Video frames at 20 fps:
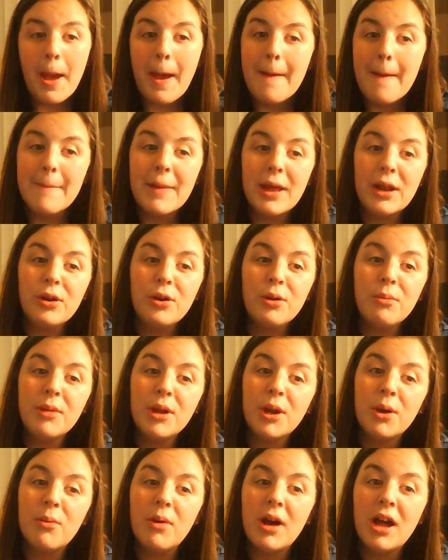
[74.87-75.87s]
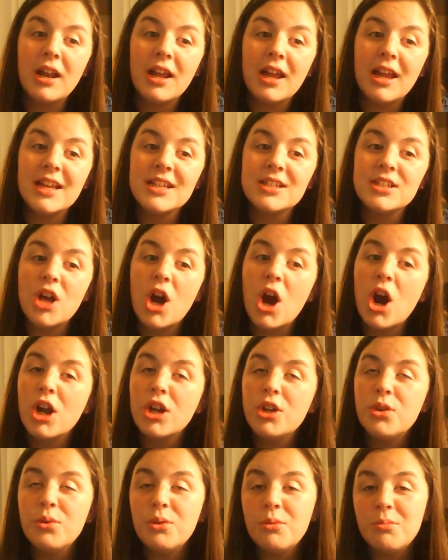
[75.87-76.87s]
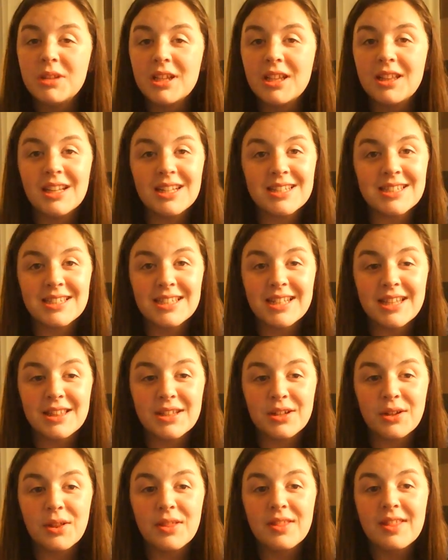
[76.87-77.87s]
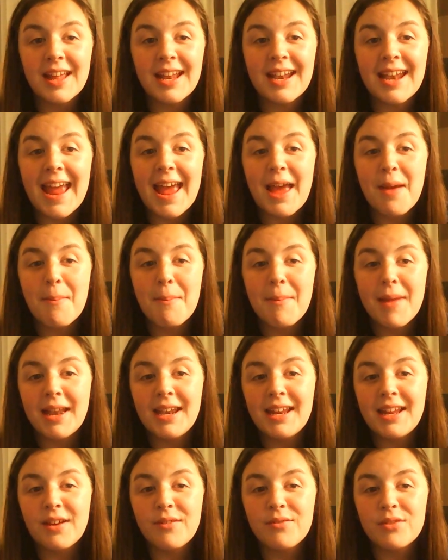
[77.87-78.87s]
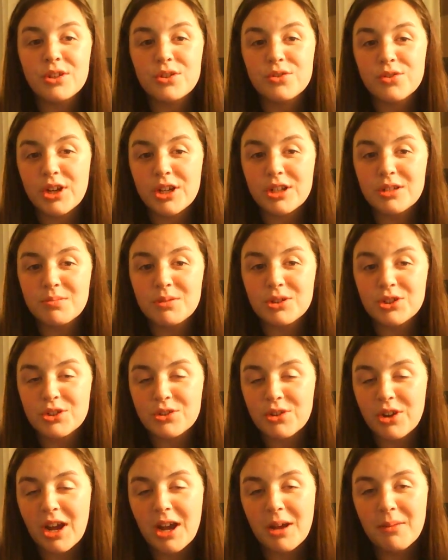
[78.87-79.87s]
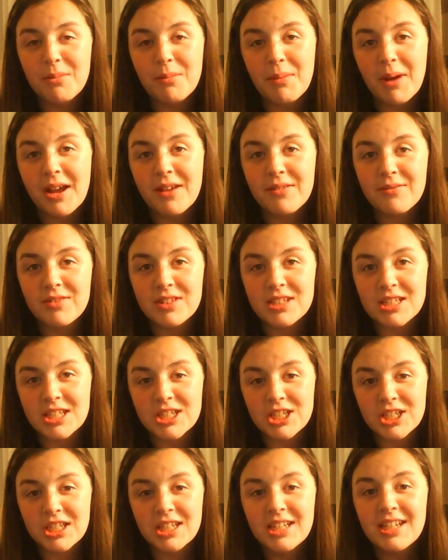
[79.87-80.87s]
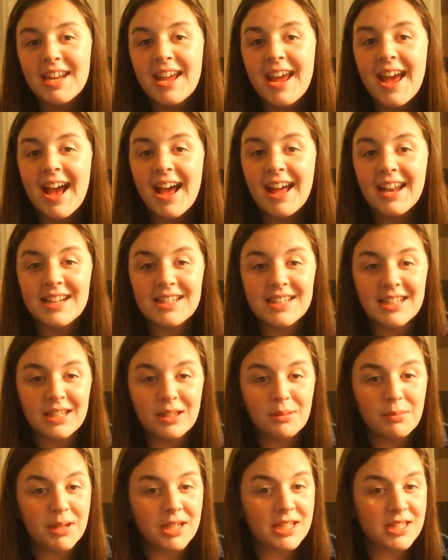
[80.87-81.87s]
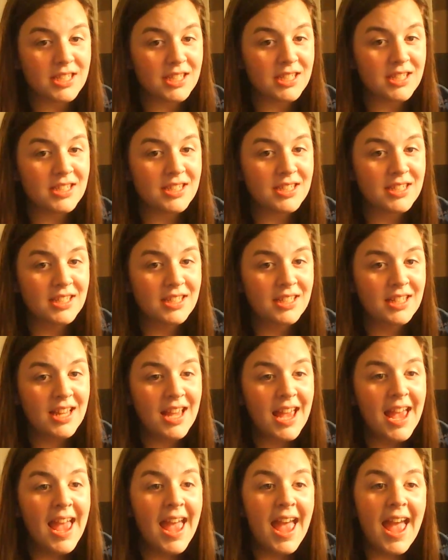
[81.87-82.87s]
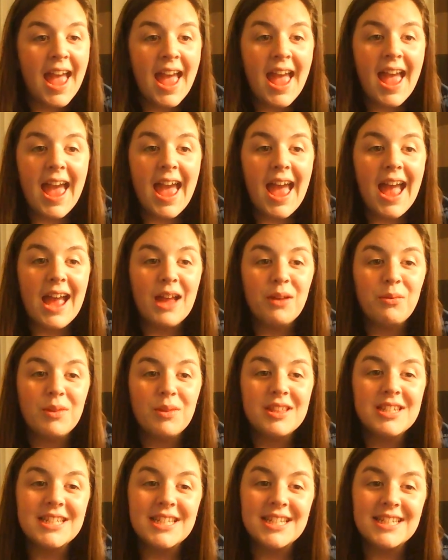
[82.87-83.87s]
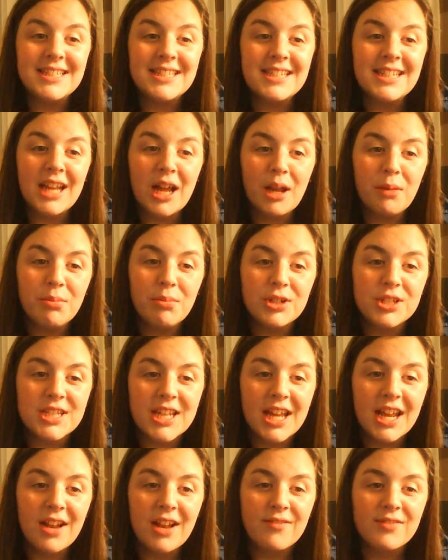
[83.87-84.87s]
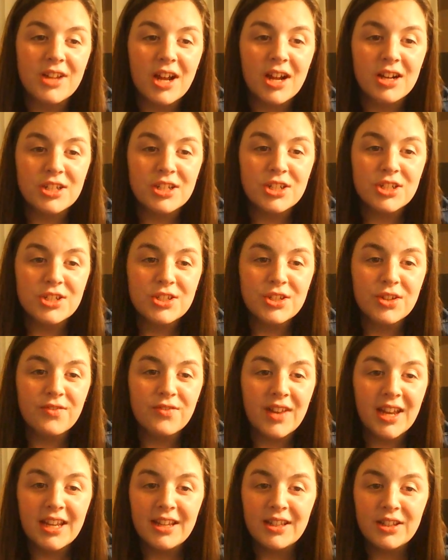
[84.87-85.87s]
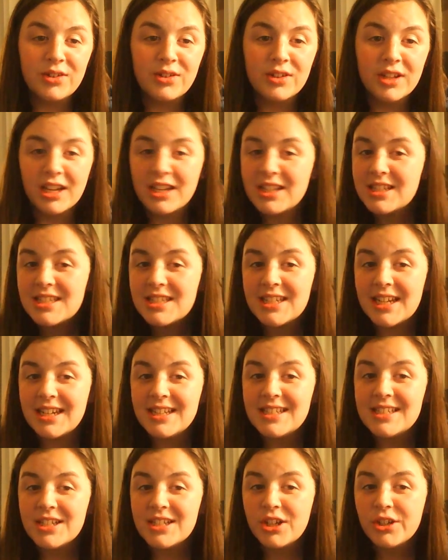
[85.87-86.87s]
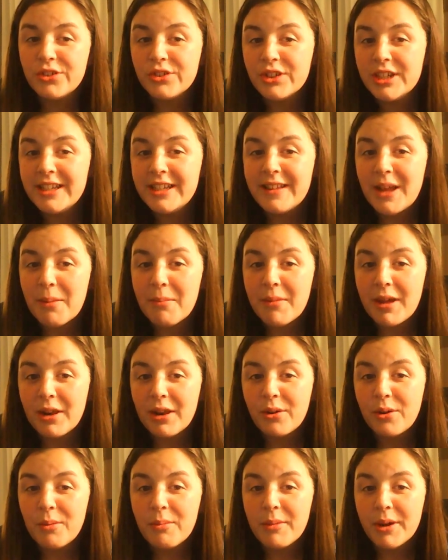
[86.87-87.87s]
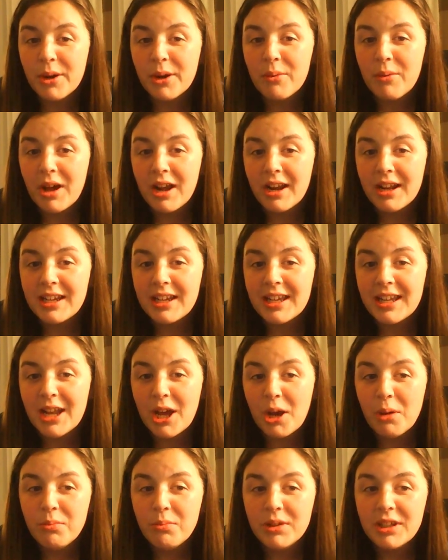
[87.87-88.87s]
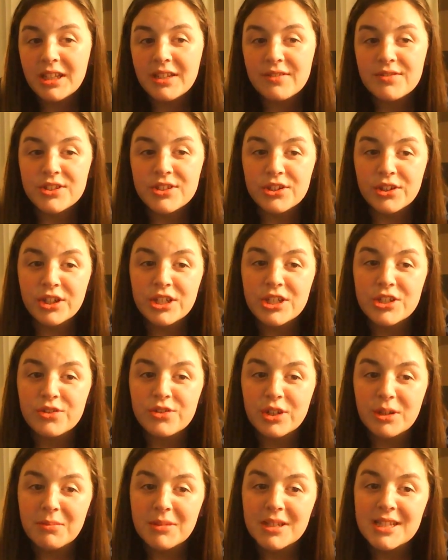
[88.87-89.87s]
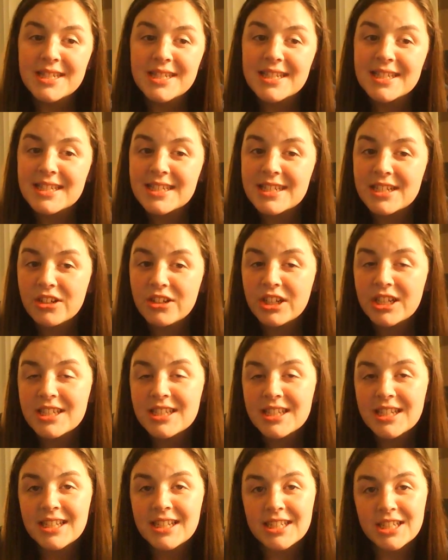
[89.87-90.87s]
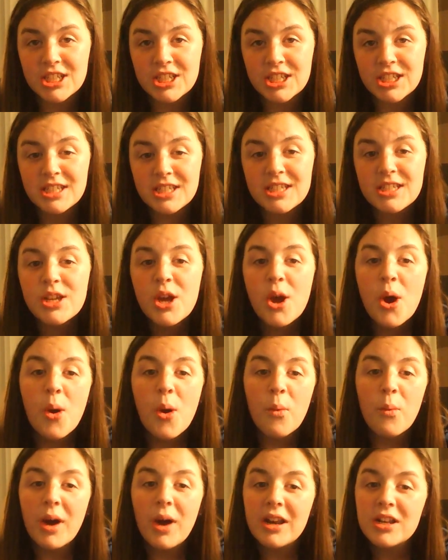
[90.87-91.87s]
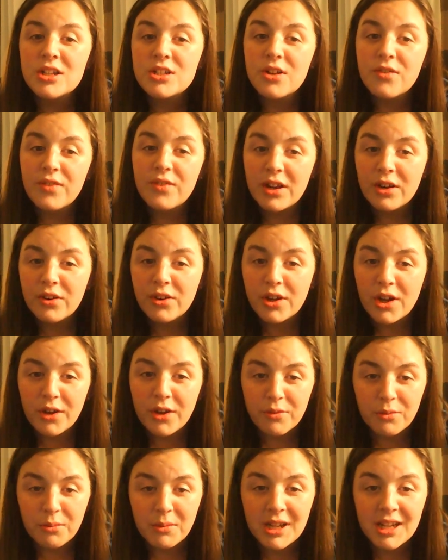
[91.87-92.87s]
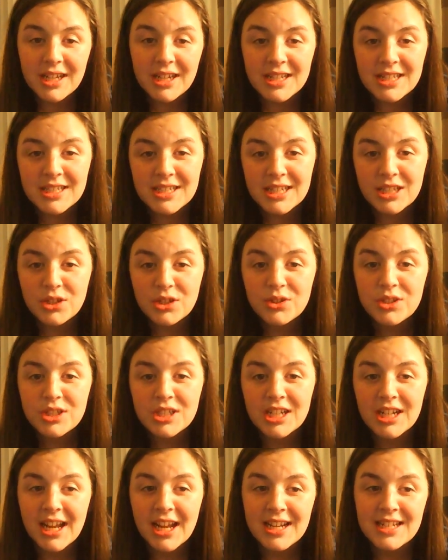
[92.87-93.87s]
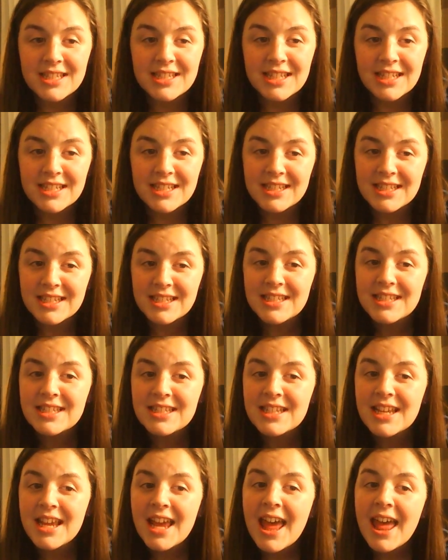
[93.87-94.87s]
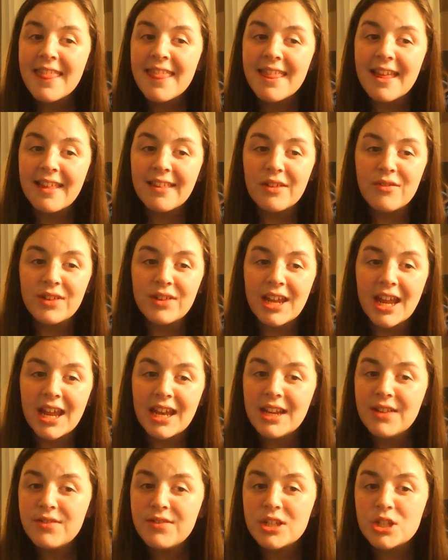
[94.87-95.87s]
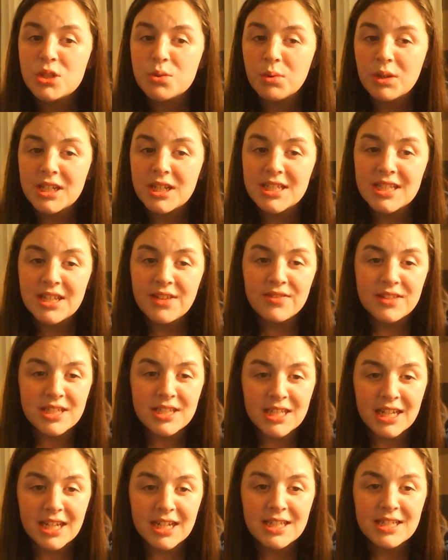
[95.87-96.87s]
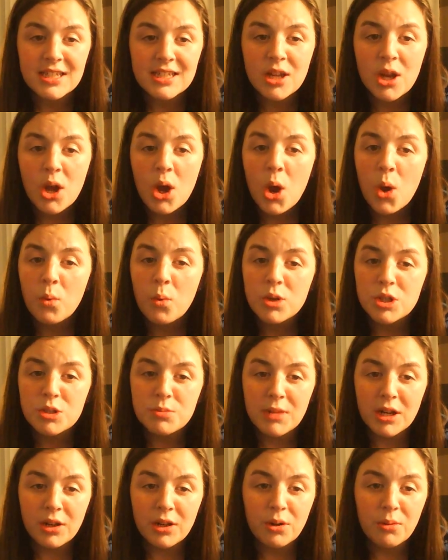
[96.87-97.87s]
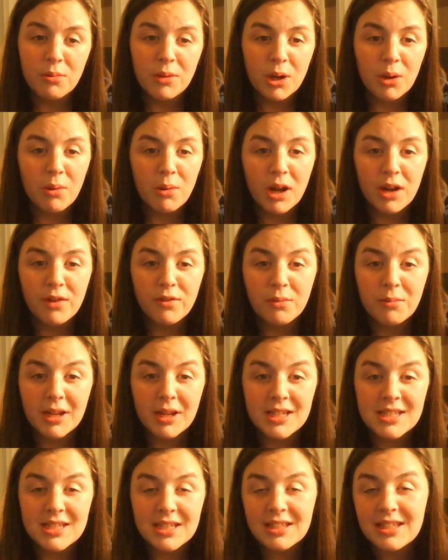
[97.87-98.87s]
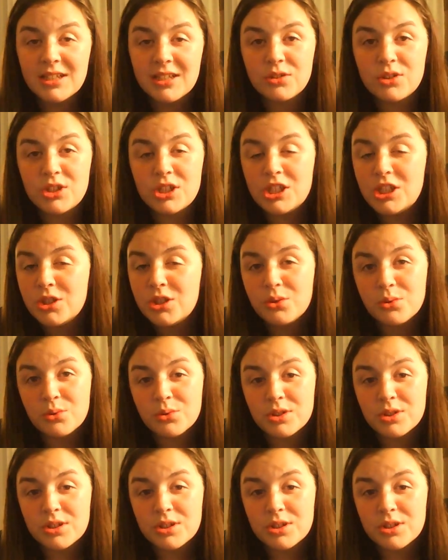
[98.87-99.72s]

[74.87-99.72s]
Medical marijuana is arguably less lethal than many of the drugs prescribed by a physician on a daily basis. And with 69% of doctors surveyed in the United States agreeing that medical marijuana can help relieve certain treatments in serious conditions, why does our federal government continue to deny citizens that live in any of the 27 states which medical marijuana remains illegal to use?